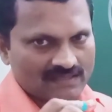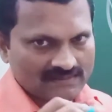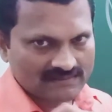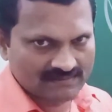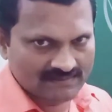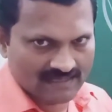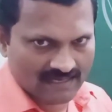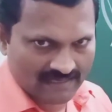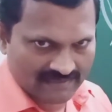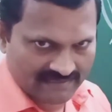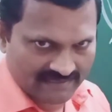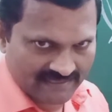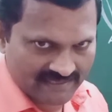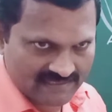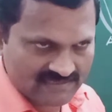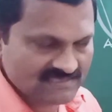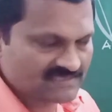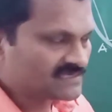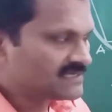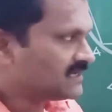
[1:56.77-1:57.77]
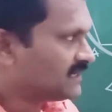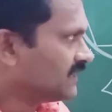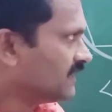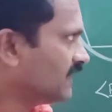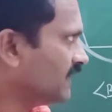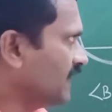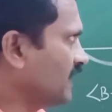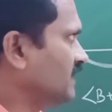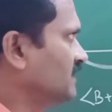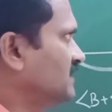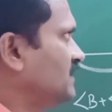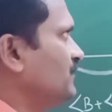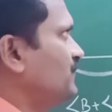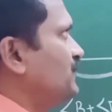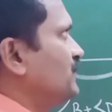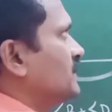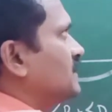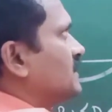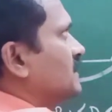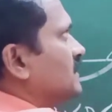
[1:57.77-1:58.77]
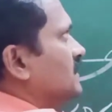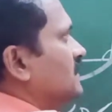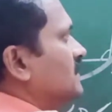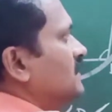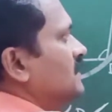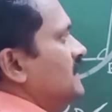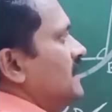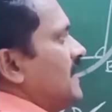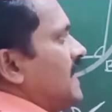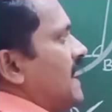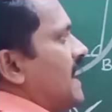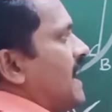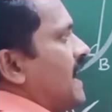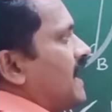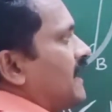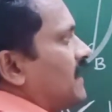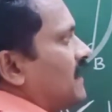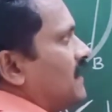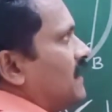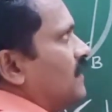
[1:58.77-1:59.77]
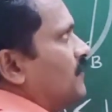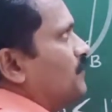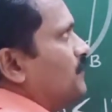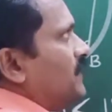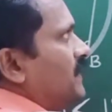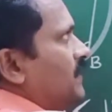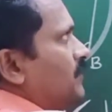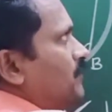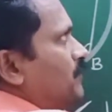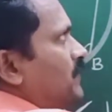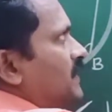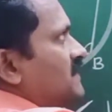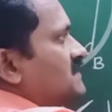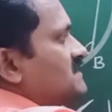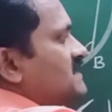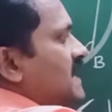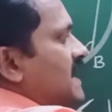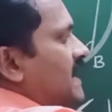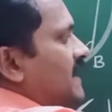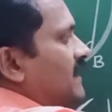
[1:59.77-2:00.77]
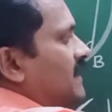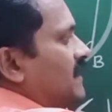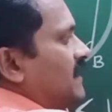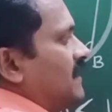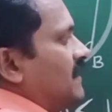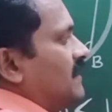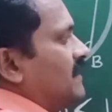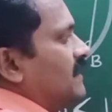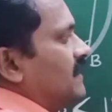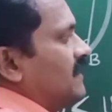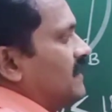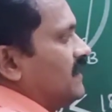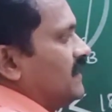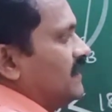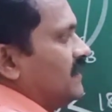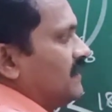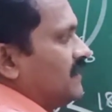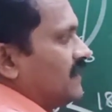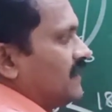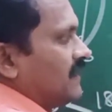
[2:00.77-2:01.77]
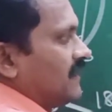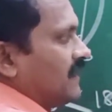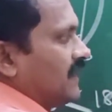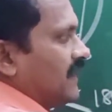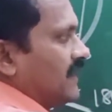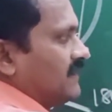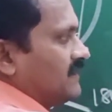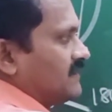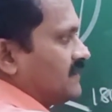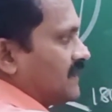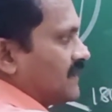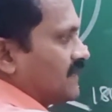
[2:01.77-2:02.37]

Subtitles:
That is, in the figure, angle B plus angle D greater